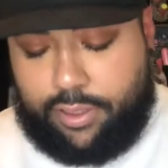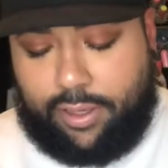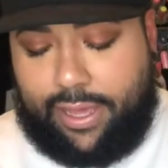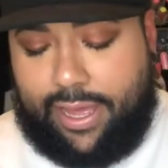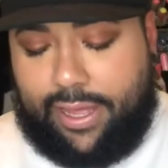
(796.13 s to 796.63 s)
So
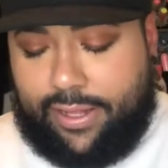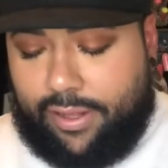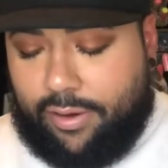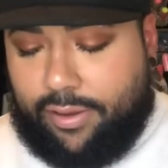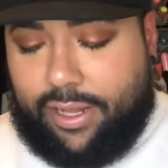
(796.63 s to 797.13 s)
yeah, the
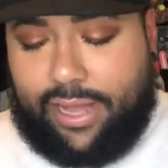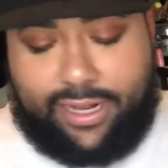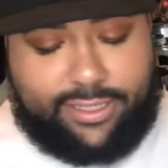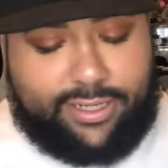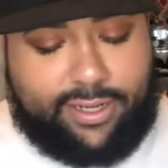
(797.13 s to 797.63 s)
little
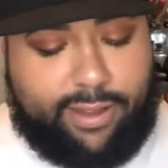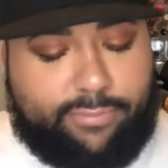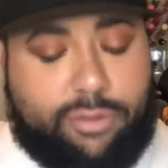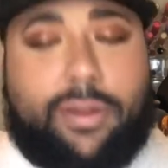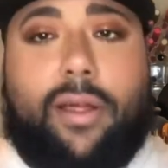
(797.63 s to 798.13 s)
collection
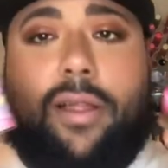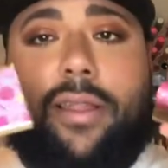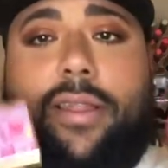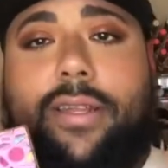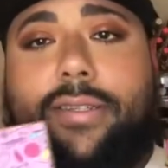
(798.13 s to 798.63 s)
comes with
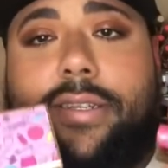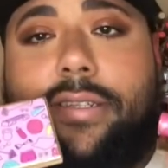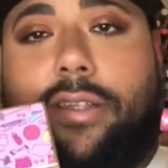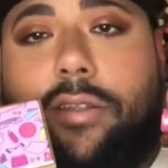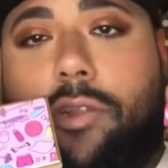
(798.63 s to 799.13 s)
all of this.
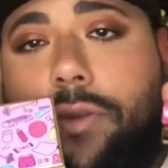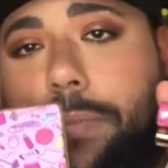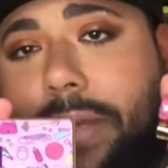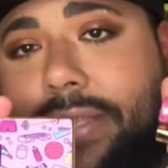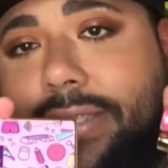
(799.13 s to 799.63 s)
This little
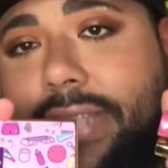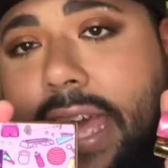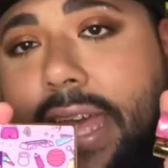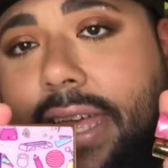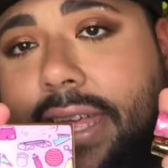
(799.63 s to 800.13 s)
3-piece
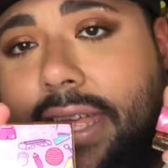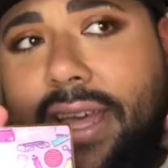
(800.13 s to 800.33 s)
set.